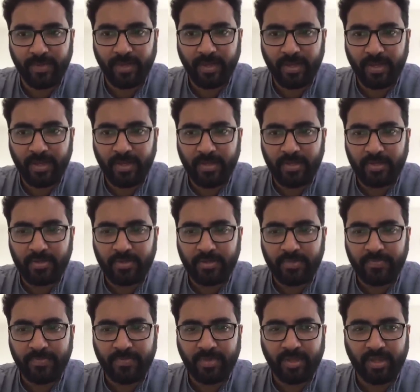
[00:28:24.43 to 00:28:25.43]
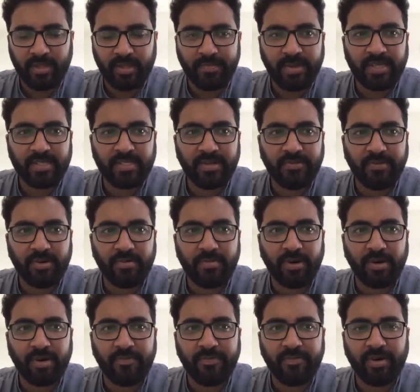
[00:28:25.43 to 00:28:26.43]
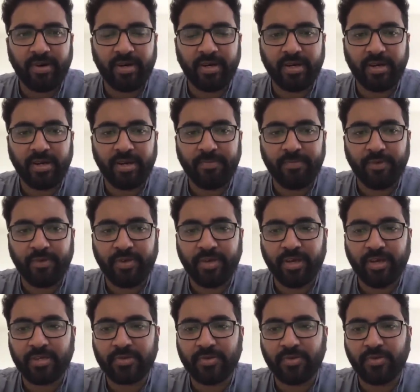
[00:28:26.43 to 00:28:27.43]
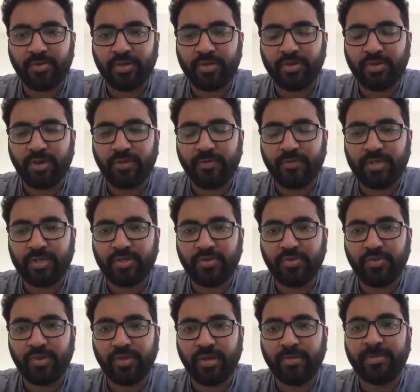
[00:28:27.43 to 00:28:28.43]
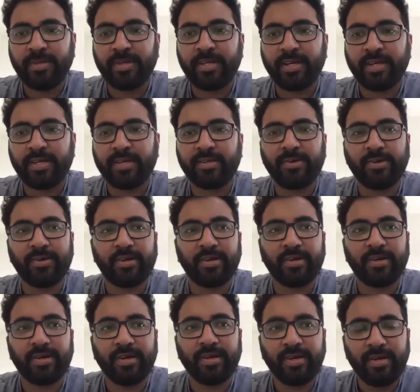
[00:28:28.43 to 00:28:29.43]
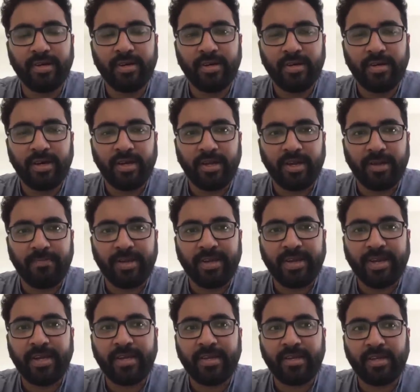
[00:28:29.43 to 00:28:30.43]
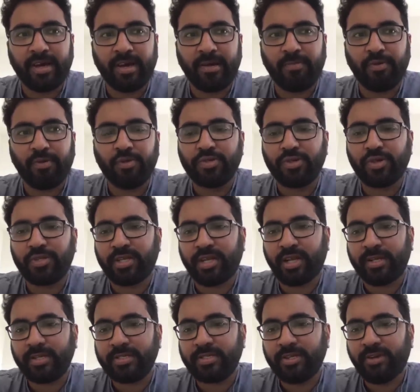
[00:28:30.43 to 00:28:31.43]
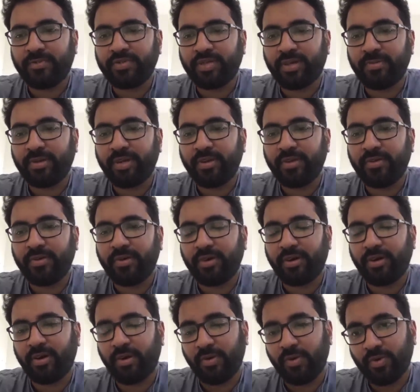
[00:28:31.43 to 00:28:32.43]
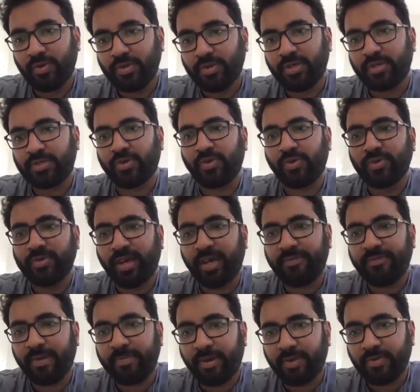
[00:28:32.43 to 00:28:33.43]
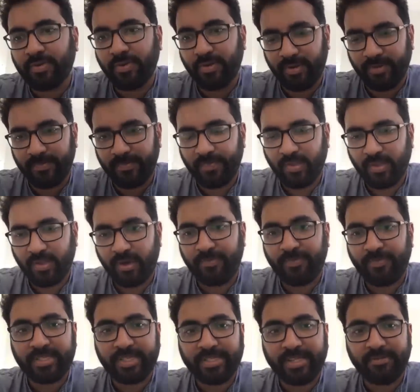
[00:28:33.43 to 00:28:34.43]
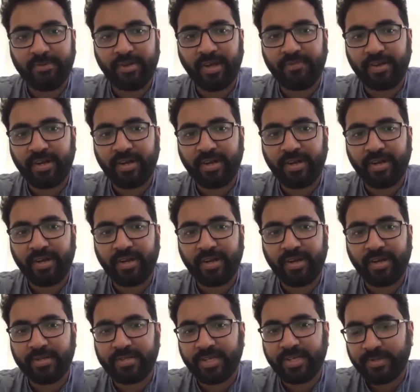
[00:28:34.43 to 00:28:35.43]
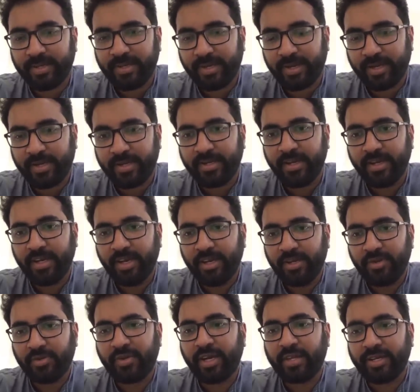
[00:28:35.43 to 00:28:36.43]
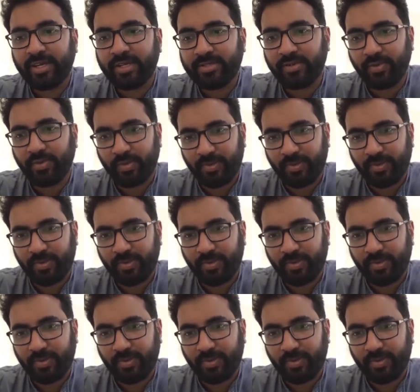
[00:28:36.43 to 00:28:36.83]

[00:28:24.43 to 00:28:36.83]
So the best form of uh, improving your score is always to imitate or replicate the approach or strategy of somebody uh, whose scores have come out good. Obviously, they would have done something right to get that score.